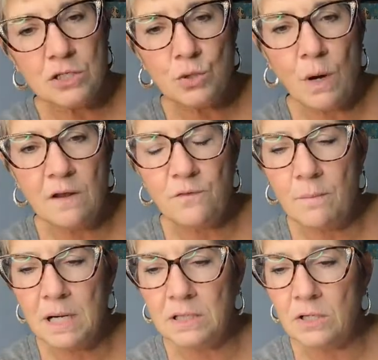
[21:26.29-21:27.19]

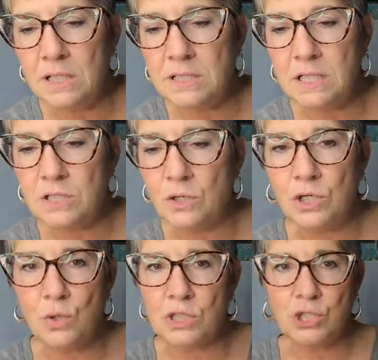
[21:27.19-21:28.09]
24 by 36 or
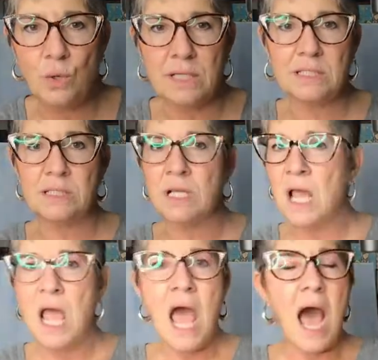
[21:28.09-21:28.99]
your choice.
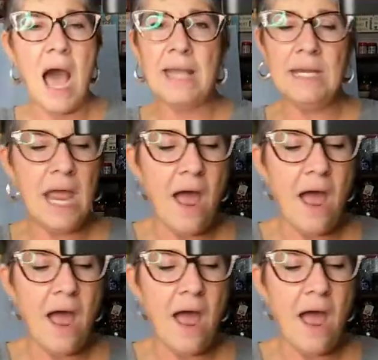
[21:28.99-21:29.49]
I